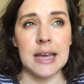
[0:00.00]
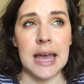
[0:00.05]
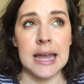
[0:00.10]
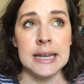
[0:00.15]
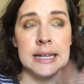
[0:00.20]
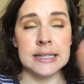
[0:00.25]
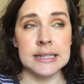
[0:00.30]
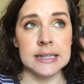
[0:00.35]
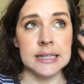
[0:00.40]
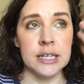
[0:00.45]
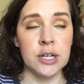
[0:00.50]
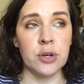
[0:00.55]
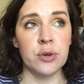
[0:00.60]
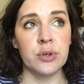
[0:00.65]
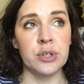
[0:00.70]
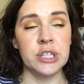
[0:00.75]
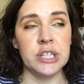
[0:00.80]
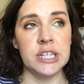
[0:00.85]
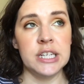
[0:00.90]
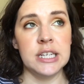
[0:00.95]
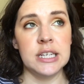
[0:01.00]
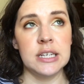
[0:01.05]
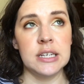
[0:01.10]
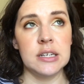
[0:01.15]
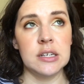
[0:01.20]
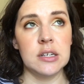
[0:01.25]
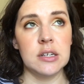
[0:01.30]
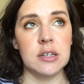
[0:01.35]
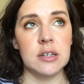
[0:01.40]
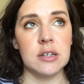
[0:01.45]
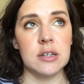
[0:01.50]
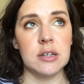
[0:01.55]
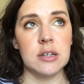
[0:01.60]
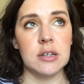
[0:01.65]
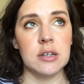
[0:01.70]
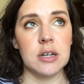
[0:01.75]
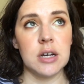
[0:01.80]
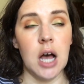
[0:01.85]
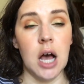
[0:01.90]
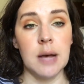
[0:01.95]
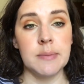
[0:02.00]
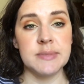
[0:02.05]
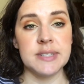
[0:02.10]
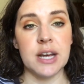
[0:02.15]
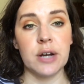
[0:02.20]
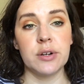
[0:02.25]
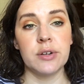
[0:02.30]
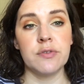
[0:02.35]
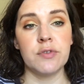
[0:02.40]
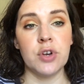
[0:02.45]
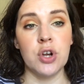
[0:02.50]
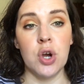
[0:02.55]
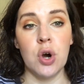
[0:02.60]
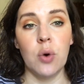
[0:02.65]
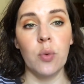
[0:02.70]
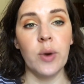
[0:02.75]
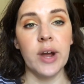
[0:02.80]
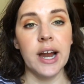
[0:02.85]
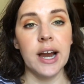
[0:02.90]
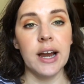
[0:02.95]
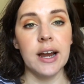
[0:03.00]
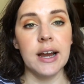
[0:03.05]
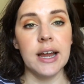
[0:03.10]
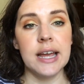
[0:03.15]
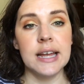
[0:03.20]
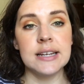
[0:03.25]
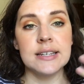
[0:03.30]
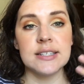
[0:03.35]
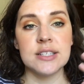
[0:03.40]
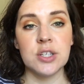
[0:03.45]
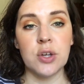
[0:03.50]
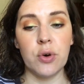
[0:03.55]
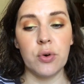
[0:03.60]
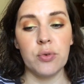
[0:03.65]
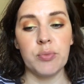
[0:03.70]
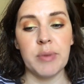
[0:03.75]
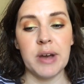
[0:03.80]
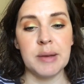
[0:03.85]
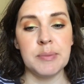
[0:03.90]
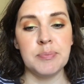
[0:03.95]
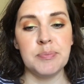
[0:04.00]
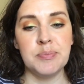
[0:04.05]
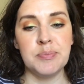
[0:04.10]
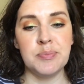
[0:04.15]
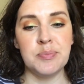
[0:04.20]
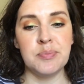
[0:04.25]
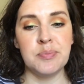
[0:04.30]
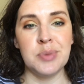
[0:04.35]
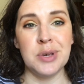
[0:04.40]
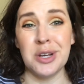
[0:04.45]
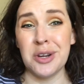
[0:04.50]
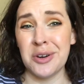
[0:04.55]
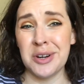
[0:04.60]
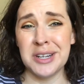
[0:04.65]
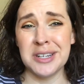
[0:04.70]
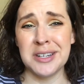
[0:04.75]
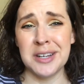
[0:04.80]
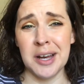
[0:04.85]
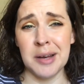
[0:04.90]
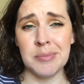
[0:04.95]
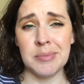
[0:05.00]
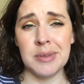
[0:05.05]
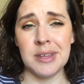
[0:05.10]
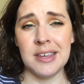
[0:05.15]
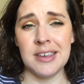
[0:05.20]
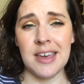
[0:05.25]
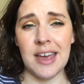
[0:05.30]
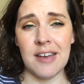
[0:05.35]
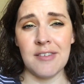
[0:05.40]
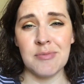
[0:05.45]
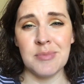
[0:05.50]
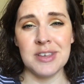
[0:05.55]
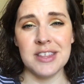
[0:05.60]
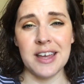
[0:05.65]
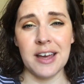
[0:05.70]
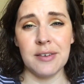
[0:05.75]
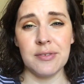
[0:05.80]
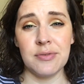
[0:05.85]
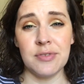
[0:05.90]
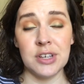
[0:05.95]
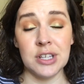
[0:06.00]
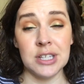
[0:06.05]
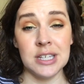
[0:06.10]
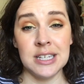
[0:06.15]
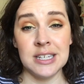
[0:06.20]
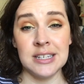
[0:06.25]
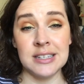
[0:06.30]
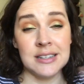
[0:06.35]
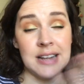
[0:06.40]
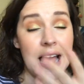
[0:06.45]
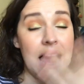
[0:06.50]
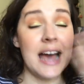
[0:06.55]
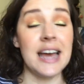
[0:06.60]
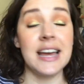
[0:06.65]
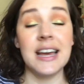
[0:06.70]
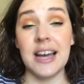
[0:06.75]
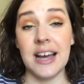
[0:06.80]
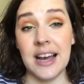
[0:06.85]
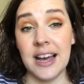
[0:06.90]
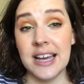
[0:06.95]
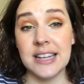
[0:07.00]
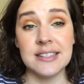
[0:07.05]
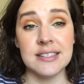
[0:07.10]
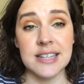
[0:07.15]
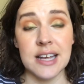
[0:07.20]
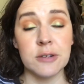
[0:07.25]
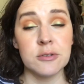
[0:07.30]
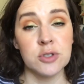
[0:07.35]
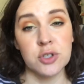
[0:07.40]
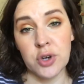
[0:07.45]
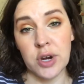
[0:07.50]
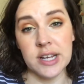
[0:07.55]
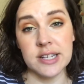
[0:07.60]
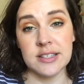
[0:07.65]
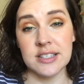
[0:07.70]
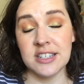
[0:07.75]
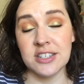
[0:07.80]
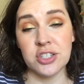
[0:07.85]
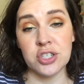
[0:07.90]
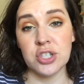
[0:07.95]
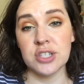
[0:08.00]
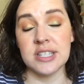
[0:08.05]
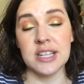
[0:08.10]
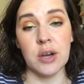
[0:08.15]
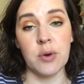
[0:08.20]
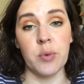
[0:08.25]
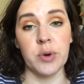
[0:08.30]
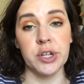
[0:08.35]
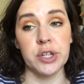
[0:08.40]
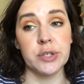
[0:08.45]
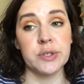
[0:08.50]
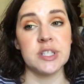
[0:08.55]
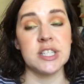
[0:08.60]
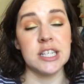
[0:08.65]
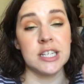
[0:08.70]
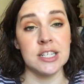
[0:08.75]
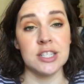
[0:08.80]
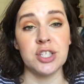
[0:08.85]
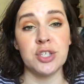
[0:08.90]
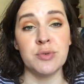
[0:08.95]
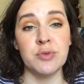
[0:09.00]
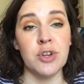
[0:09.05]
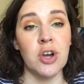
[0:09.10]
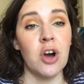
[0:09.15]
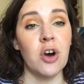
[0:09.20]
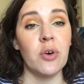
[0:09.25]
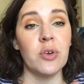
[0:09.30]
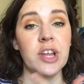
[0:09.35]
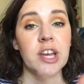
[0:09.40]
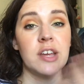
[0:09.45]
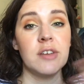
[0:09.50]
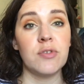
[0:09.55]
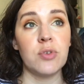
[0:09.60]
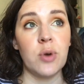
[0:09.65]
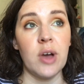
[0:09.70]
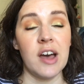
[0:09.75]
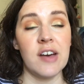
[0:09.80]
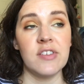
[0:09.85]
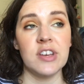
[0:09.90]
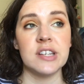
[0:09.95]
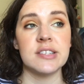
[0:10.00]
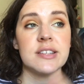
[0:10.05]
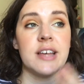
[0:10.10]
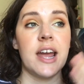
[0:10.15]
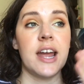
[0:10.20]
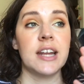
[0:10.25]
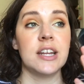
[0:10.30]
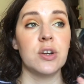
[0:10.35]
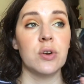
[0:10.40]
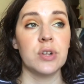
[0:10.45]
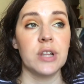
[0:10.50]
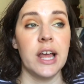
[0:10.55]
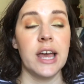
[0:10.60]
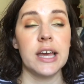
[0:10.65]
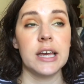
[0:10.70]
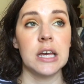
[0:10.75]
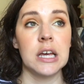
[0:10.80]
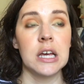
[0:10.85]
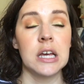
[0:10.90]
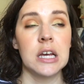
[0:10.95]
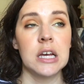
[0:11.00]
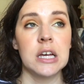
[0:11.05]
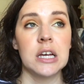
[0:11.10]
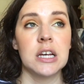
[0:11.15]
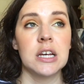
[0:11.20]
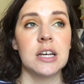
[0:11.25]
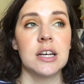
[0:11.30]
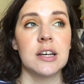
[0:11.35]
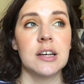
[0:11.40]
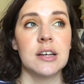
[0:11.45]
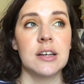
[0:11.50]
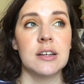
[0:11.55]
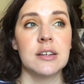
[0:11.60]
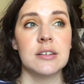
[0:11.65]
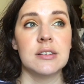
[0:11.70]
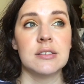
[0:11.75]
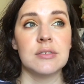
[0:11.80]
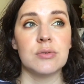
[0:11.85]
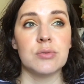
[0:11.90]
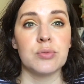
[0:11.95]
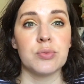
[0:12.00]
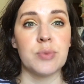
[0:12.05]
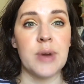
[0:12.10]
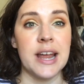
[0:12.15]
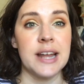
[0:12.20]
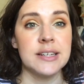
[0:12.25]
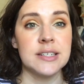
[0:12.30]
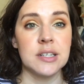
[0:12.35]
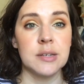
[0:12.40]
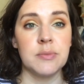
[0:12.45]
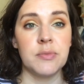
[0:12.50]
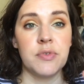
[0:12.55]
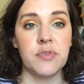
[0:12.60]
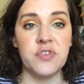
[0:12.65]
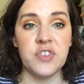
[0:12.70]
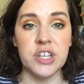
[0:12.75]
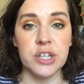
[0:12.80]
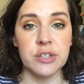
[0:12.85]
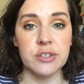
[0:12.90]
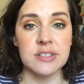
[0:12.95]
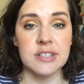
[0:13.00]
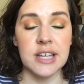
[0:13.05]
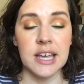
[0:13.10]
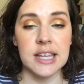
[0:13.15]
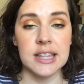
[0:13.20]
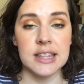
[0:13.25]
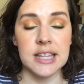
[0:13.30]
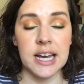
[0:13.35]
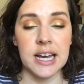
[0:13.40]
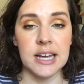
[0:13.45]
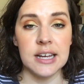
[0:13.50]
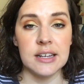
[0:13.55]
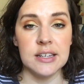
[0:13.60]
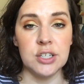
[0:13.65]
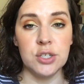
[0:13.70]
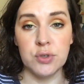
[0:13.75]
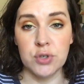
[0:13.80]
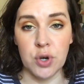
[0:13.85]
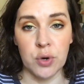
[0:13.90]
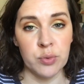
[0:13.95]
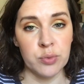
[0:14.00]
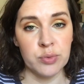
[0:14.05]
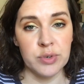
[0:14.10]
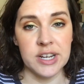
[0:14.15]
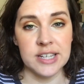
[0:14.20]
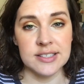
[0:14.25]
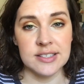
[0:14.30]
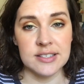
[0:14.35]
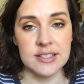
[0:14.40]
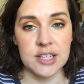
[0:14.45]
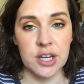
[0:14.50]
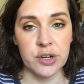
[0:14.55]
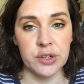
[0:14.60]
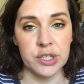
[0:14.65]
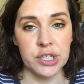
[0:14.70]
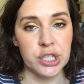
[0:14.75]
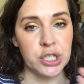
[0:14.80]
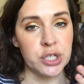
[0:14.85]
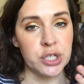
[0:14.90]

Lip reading: and it literally comes out of nowhere, and so my period cup gave me that feeling. It sounds crazy. It's just like one of those things, like if you have anxiety or like random fears like that, you don't necessarily